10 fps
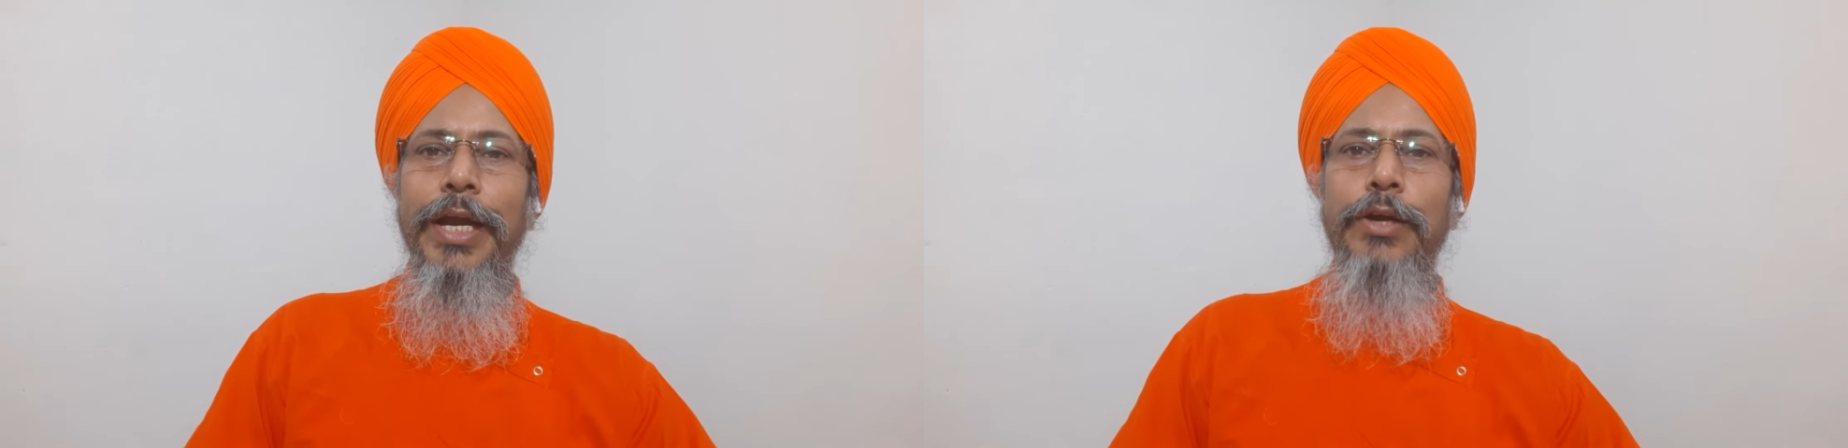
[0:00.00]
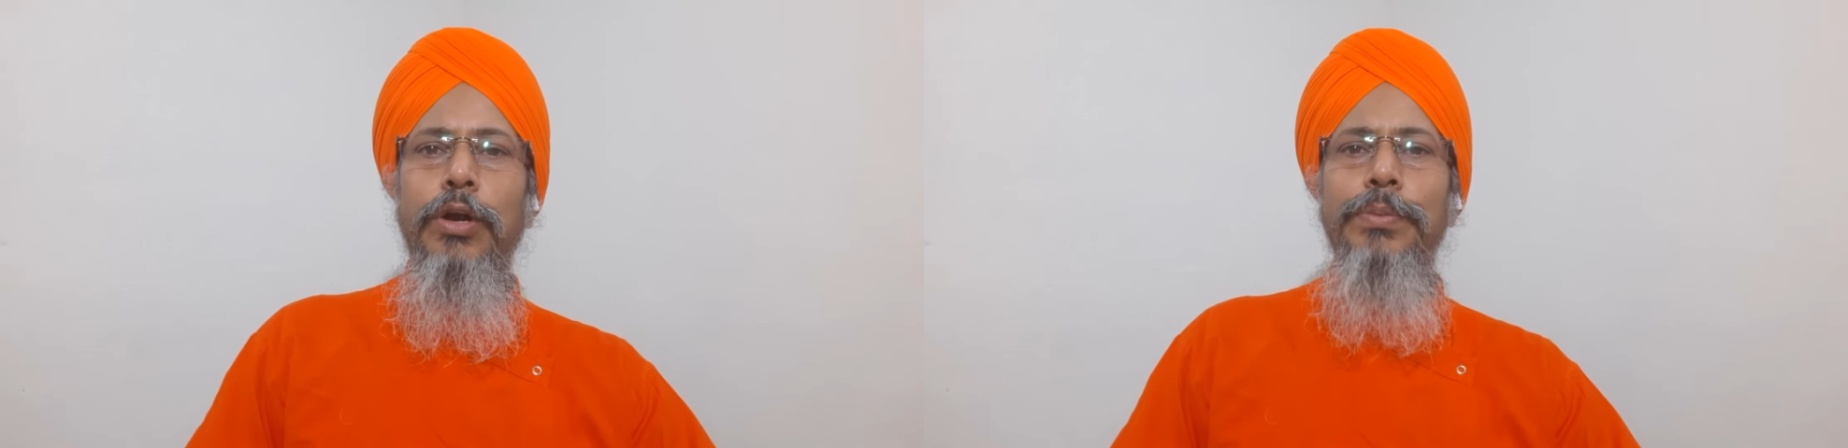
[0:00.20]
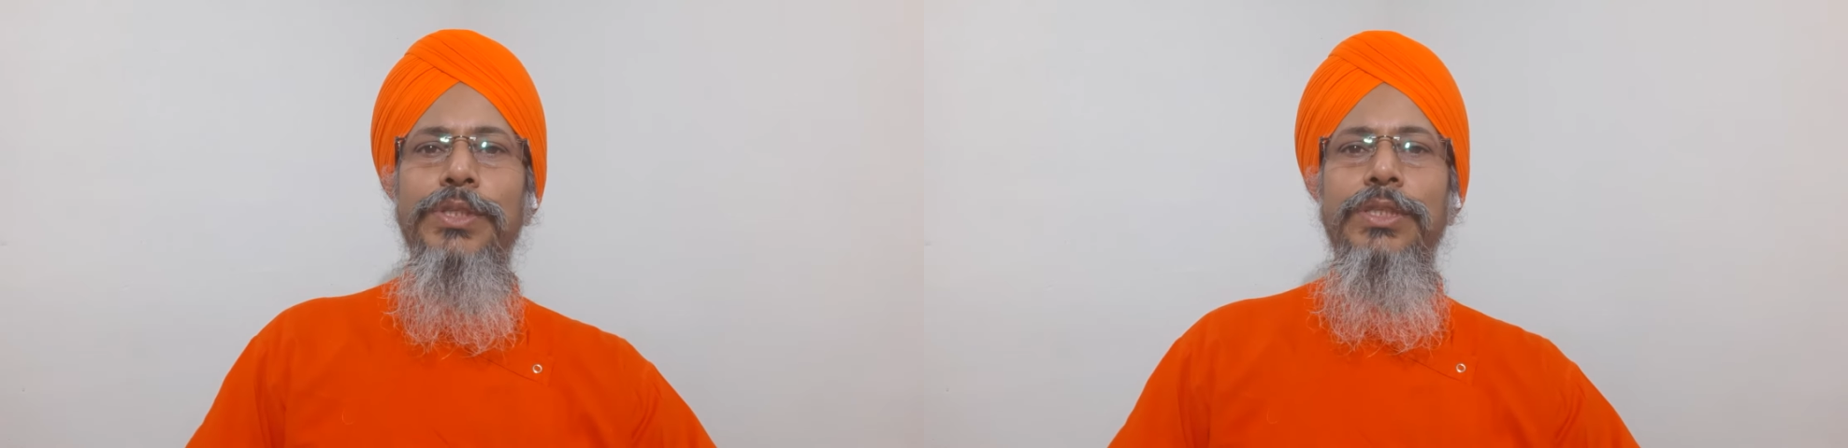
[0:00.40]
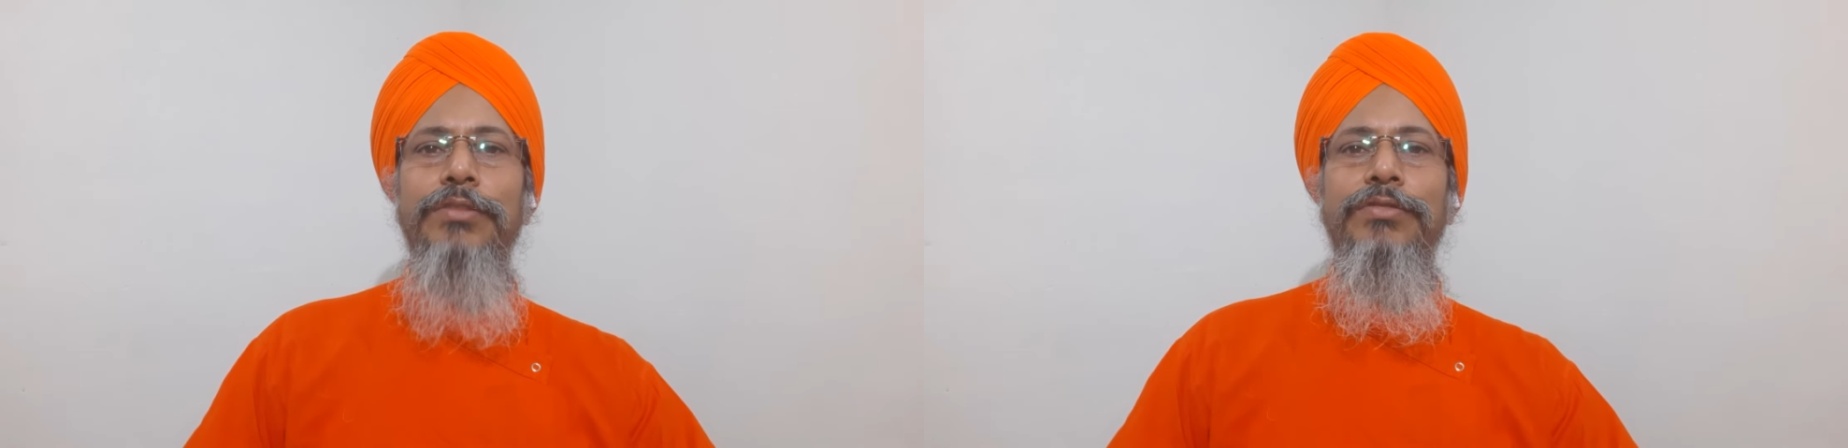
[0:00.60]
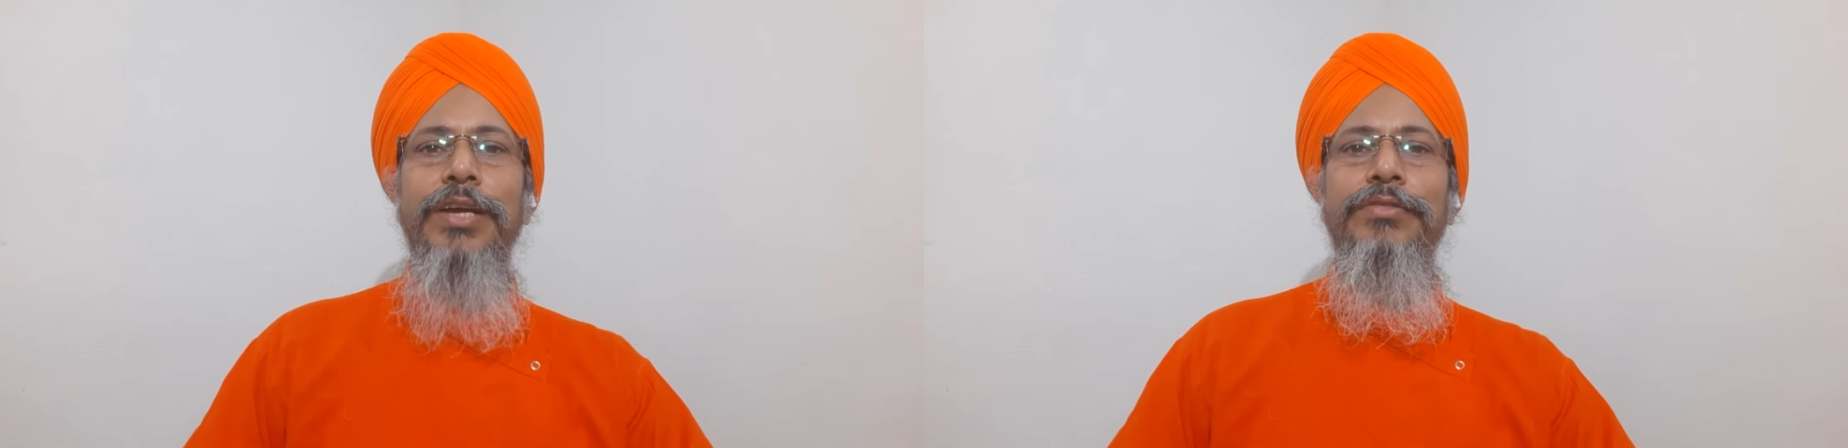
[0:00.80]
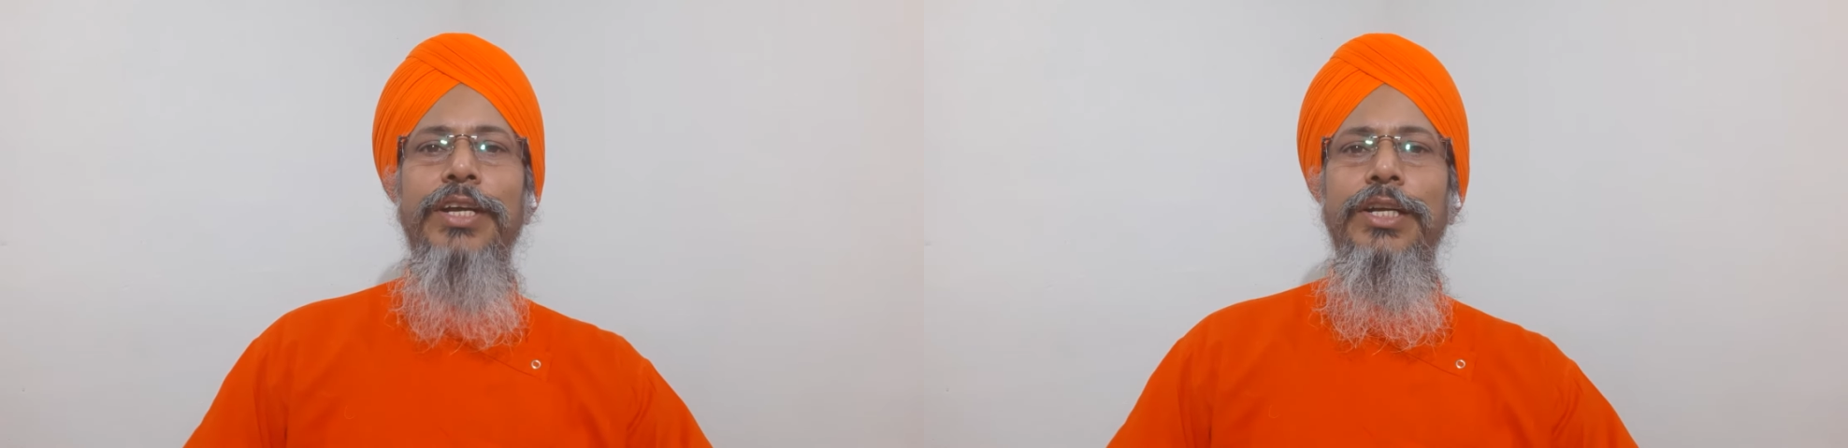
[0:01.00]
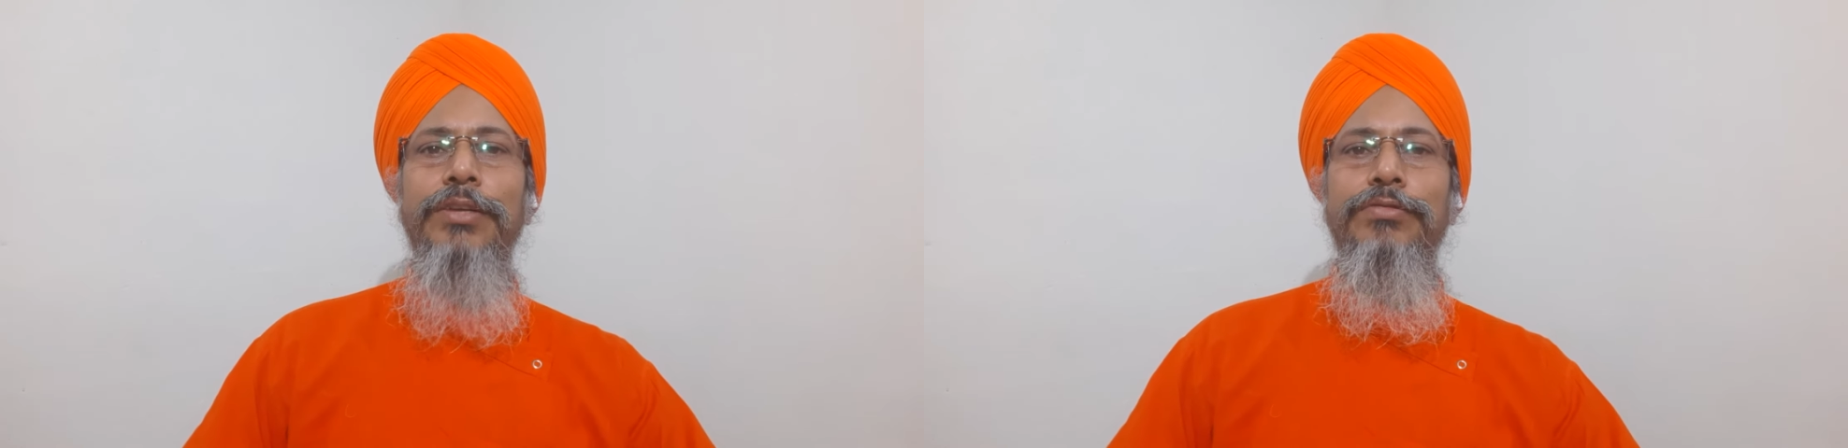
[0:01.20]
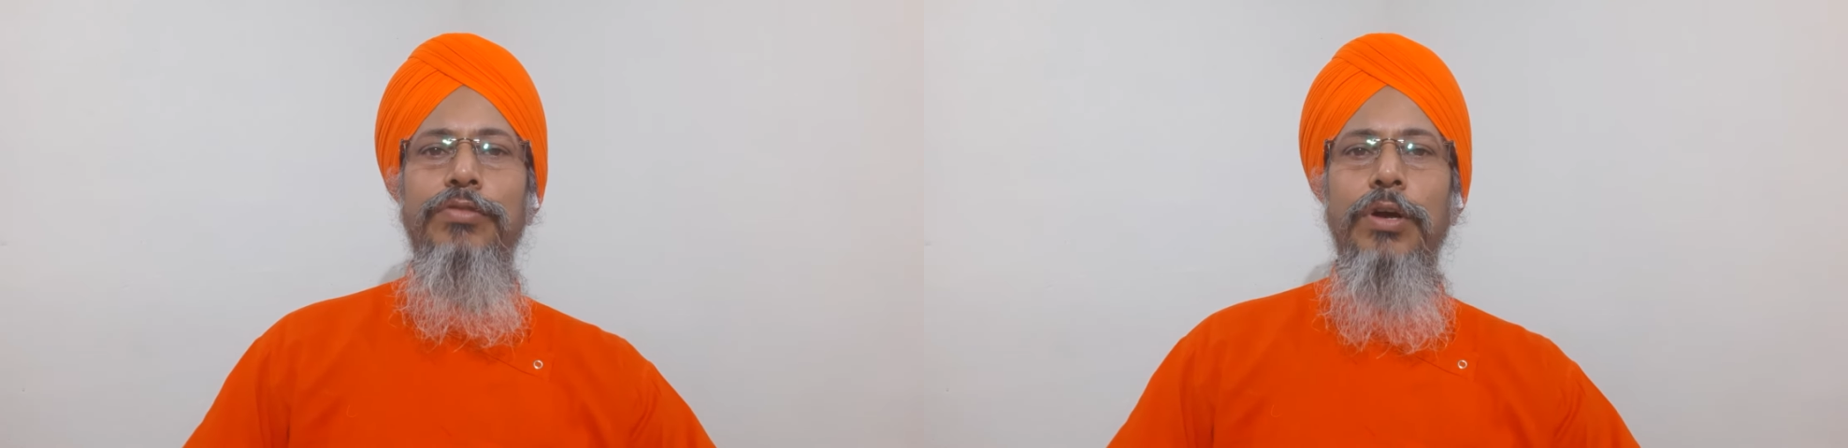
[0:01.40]
adopts the
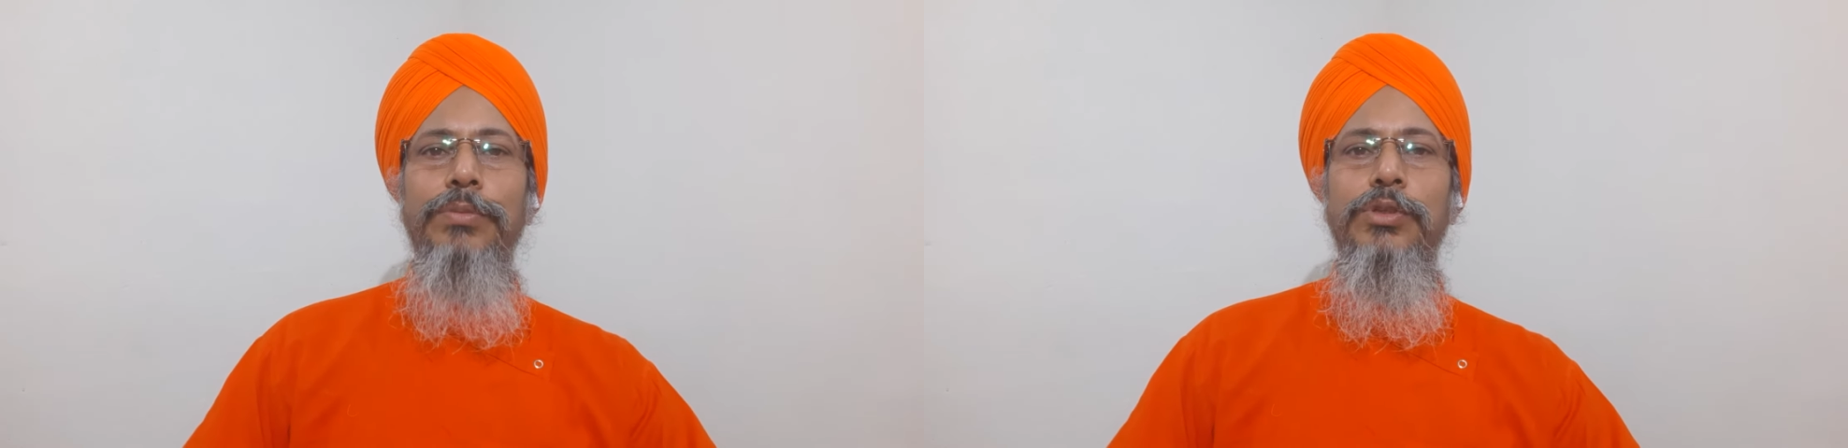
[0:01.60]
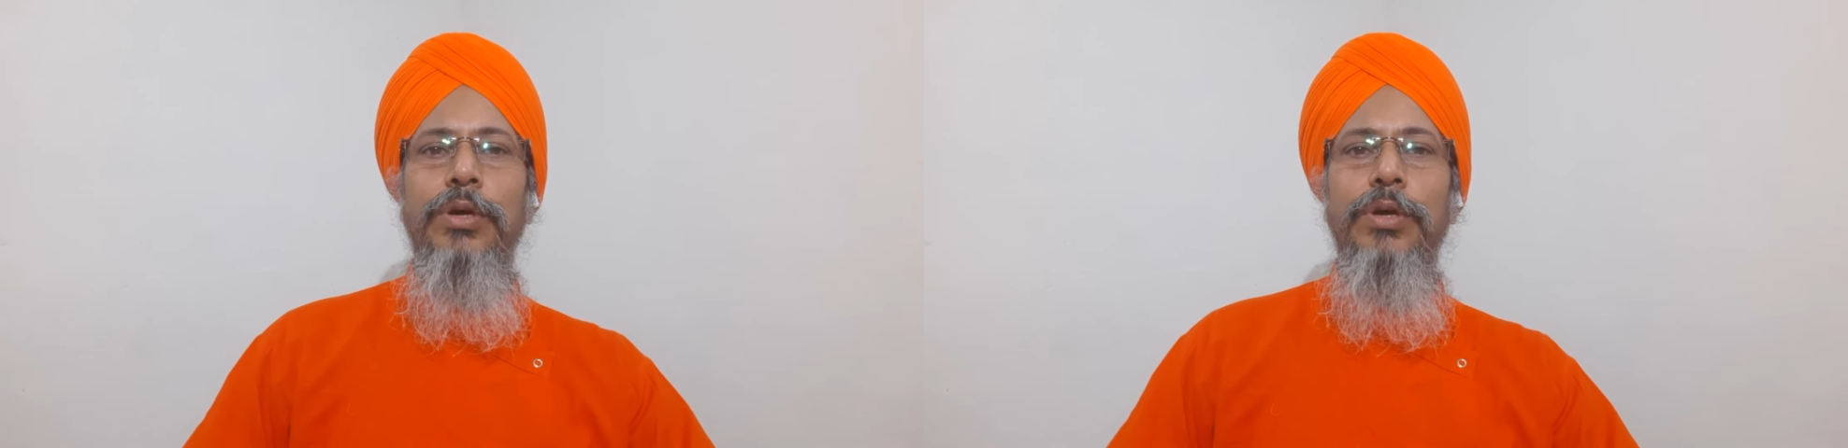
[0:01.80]
vibrative forms